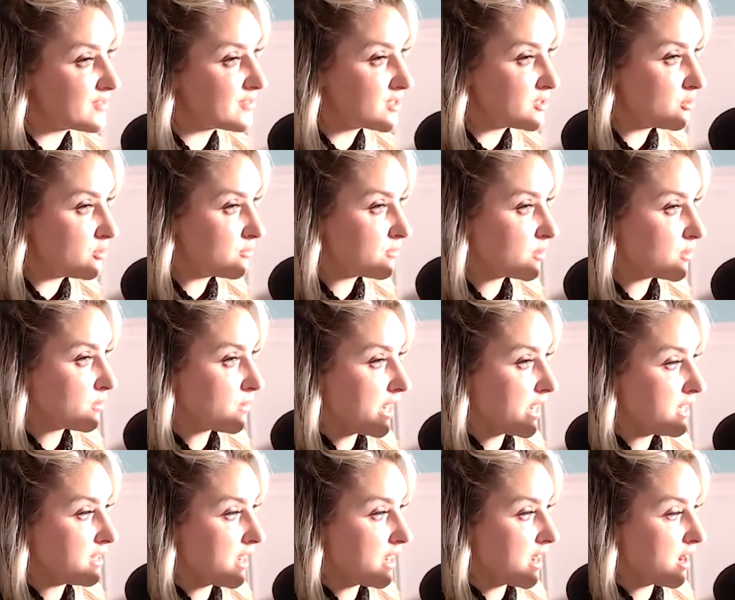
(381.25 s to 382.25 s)
to do for
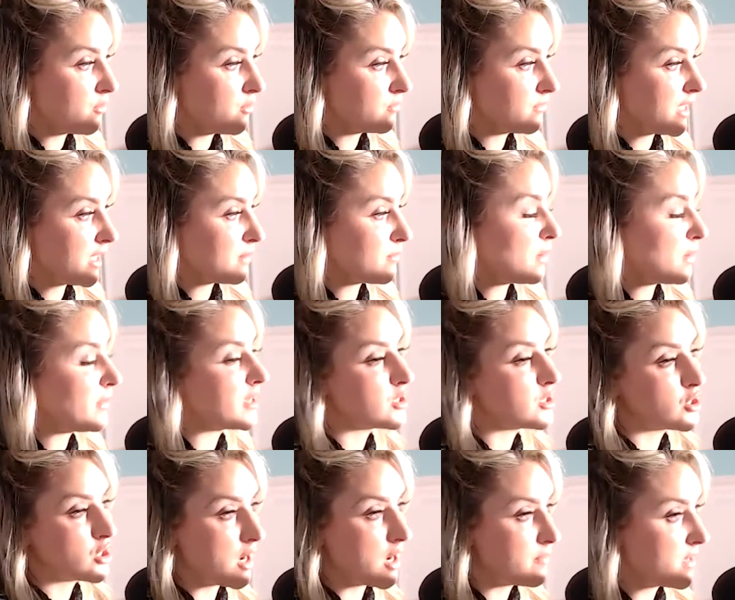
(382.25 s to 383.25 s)
right now, like maybe a
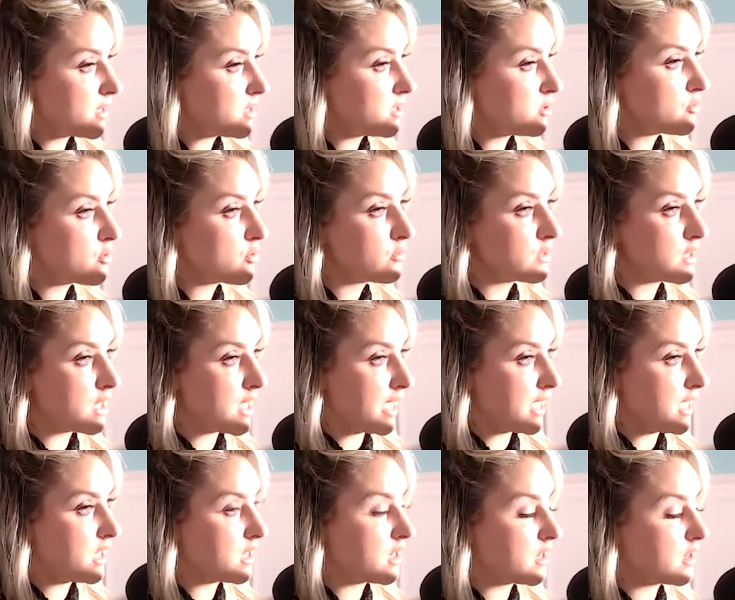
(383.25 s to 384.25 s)
job that you don't
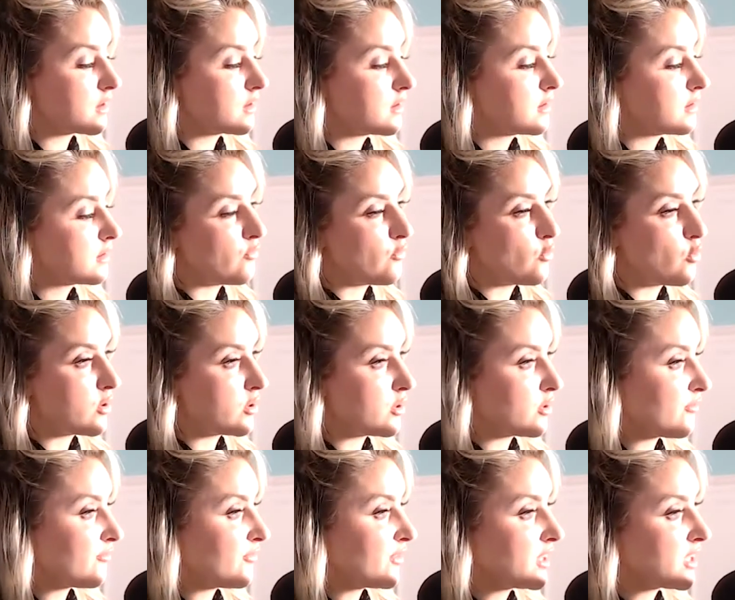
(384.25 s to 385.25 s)
like, or
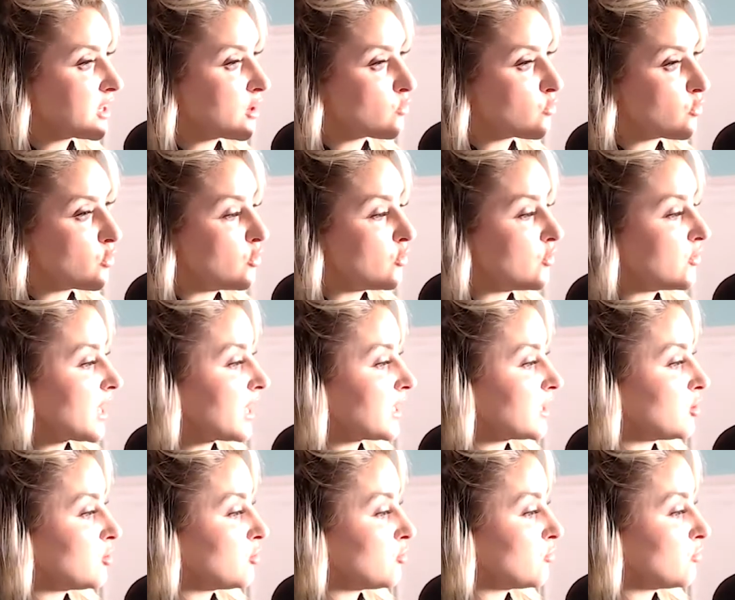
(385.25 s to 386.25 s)
you're filling a role that
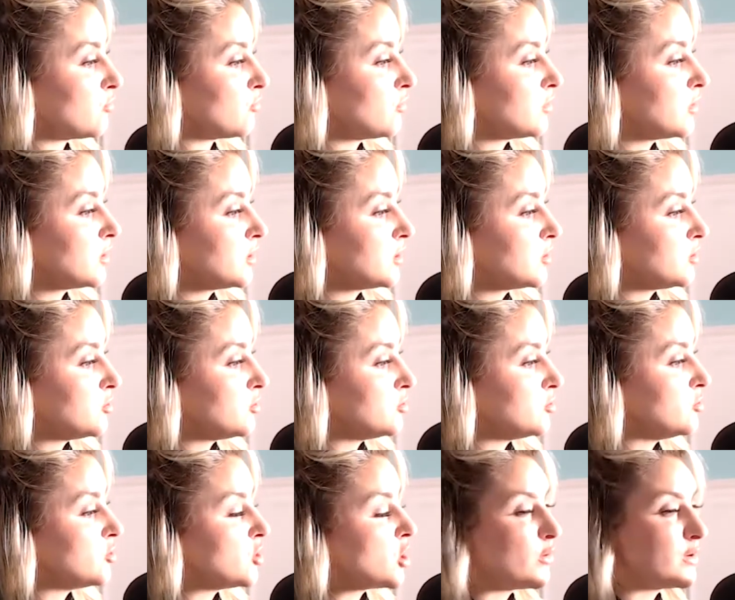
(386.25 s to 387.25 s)
you
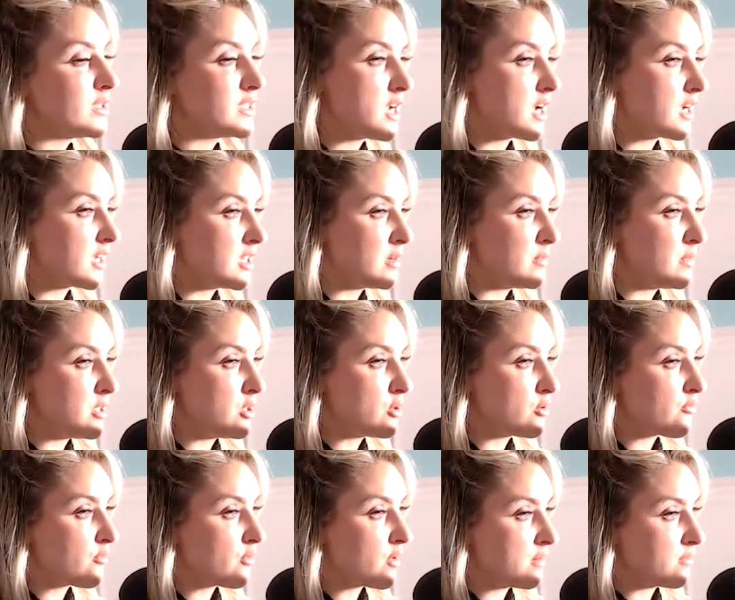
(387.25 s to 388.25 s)
know is not going to be your
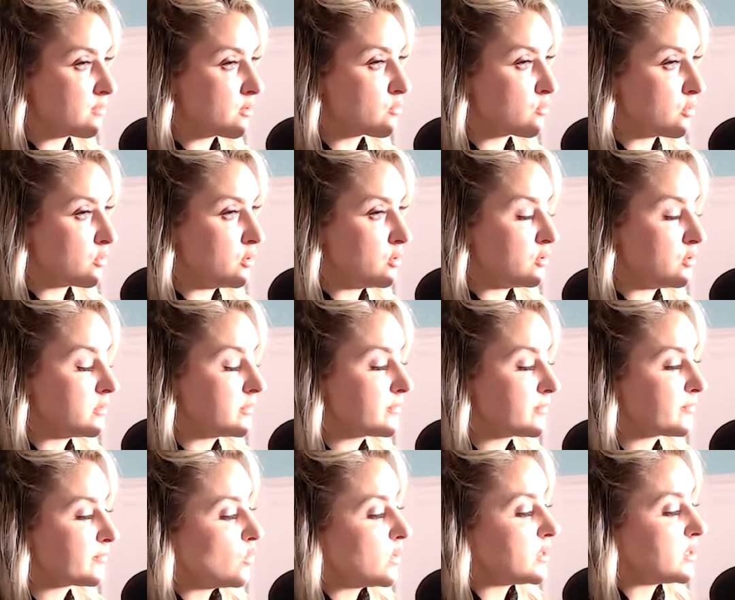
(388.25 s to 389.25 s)
forever role.
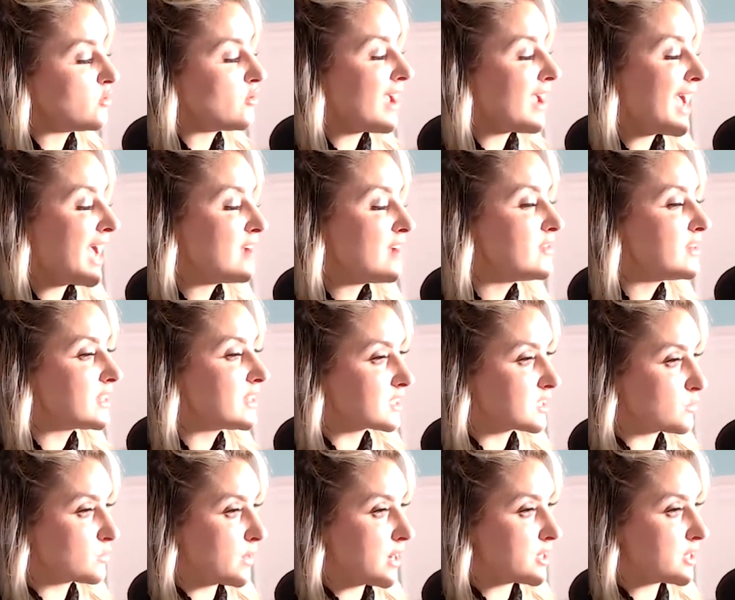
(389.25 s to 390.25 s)
When you have an
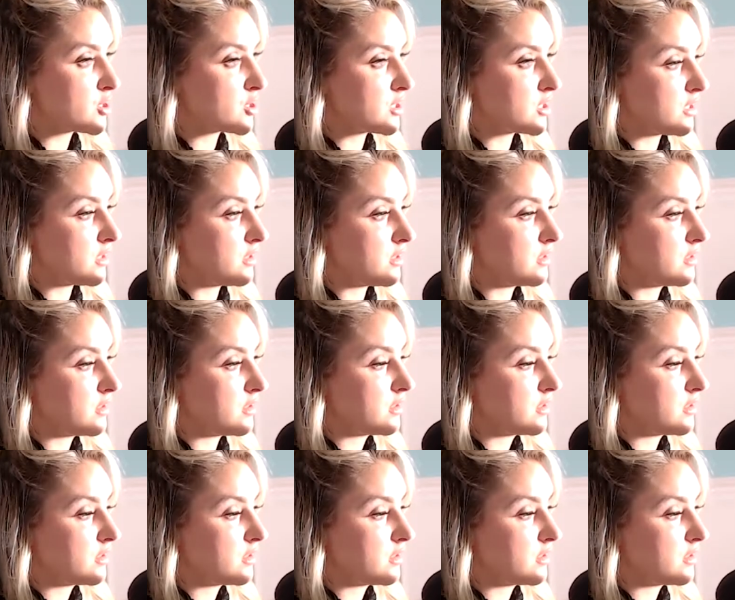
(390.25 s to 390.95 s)
expression